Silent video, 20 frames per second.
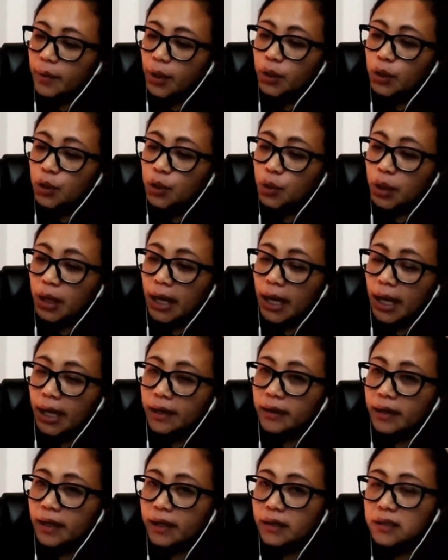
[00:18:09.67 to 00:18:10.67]
You
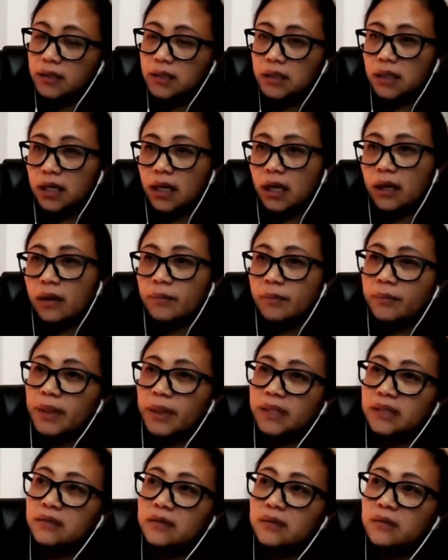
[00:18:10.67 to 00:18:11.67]
can, and
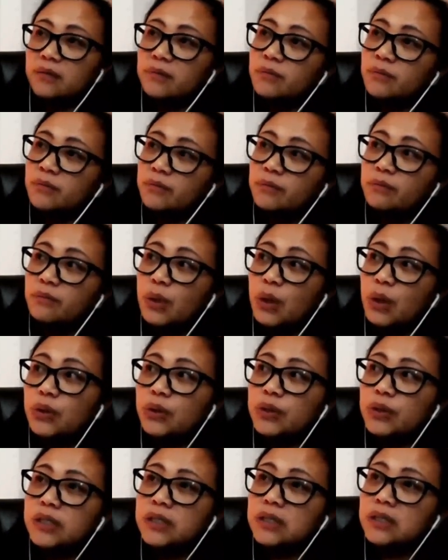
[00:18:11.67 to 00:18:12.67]
but
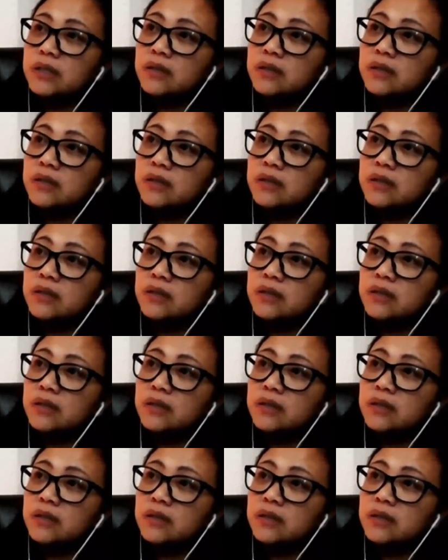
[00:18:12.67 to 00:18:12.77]
most,